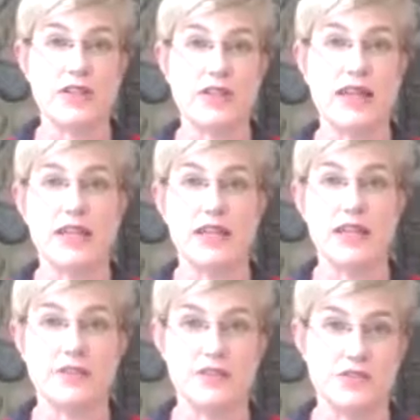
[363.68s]
like
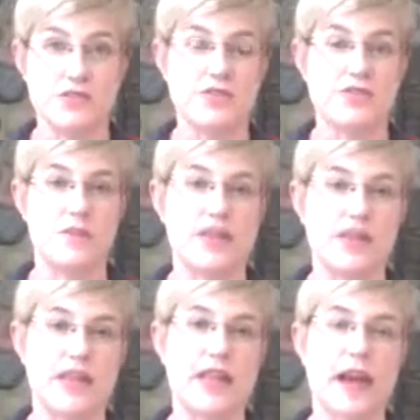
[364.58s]
hills or something
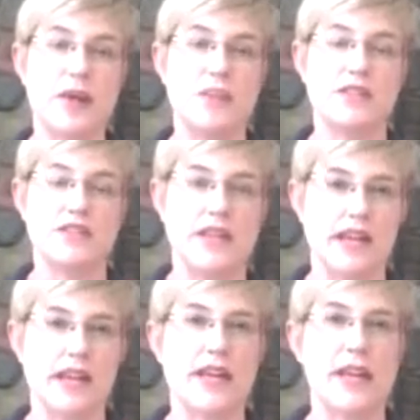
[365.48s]
like that, because that
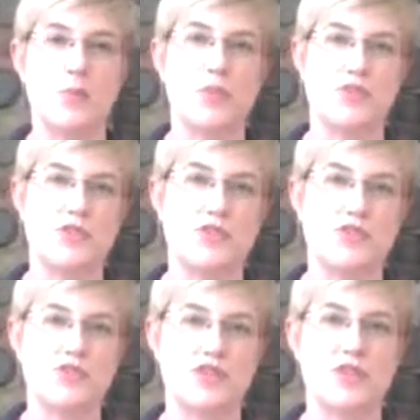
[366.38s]
again puts
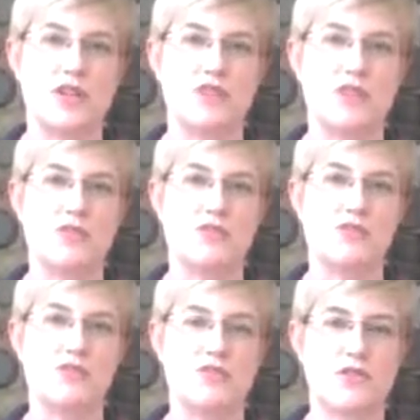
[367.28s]
additional stress on
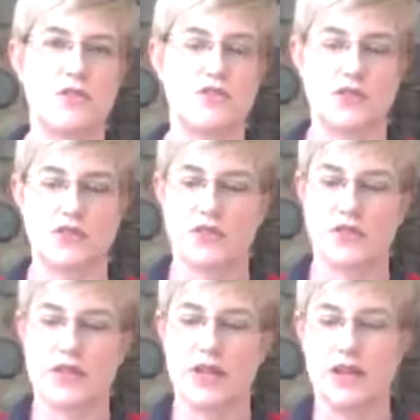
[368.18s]
those soft tissue
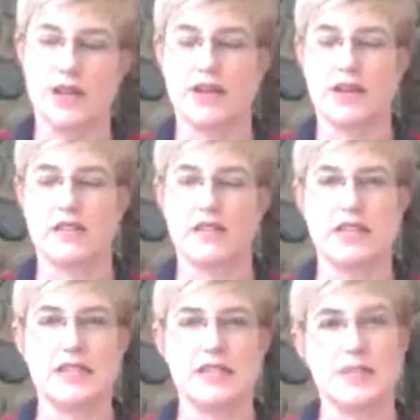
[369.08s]

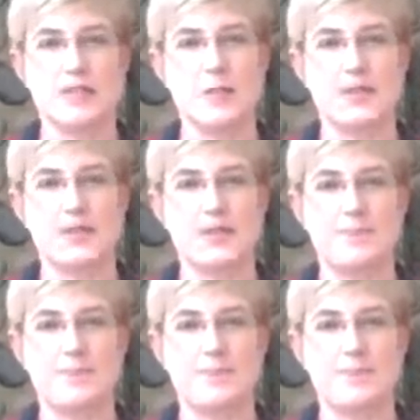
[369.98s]
tendons and ligaments.